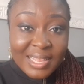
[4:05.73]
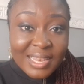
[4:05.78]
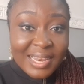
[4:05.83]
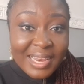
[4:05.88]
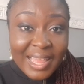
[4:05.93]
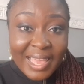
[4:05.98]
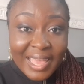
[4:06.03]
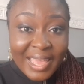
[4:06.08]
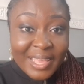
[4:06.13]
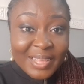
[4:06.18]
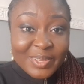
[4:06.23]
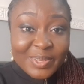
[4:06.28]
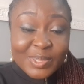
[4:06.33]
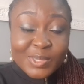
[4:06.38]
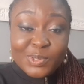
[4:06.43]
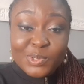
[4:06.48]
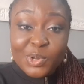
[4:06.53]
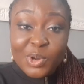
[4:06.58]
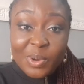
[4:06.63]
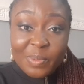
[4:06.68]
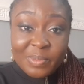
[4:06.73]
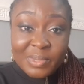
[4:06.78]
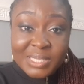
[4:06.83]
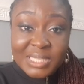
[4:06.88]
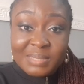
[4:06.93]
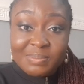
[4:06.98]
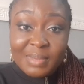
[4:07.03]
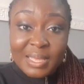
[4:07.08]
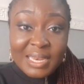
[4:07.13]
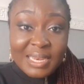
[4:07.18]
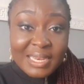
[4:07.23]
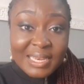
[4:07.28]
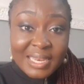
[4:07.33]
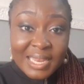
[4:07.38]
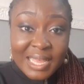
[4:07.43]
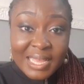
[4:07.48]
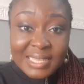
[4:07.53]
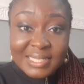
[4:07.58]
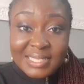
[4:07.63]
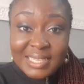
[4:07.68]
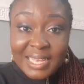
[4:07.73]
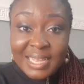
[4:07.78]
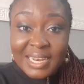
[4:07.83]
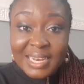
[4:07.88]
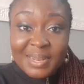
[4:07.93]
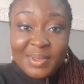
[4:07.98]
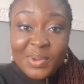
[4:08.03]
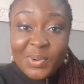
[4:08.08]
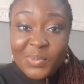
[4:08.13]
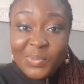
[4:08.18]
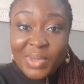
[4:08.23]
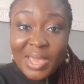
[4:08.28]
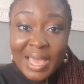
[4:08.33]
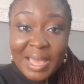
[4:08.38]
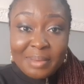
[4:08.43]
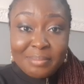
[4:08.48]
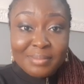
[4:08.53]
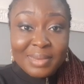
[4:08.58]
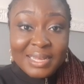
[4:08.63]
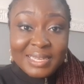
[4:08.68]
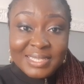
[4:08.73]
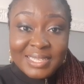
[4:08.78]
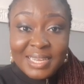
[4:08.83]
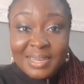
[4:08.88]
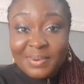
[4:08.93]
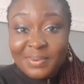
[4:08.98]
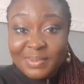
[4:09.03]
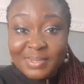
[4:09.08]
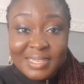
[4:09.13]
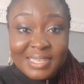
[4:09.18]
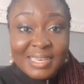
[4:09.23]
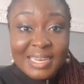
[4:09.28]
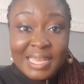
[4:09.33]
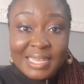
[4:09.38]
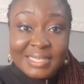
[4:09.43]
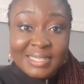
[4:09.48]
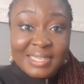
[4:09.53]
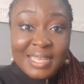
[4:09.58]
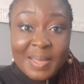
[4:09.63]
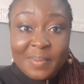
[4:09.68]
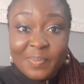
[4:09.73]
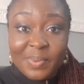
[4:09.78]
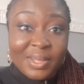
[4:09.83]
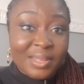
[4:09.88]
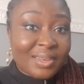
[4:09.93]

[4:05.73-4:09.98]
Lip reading: Like, just come in smelling nice and wear agbada with a nice cap,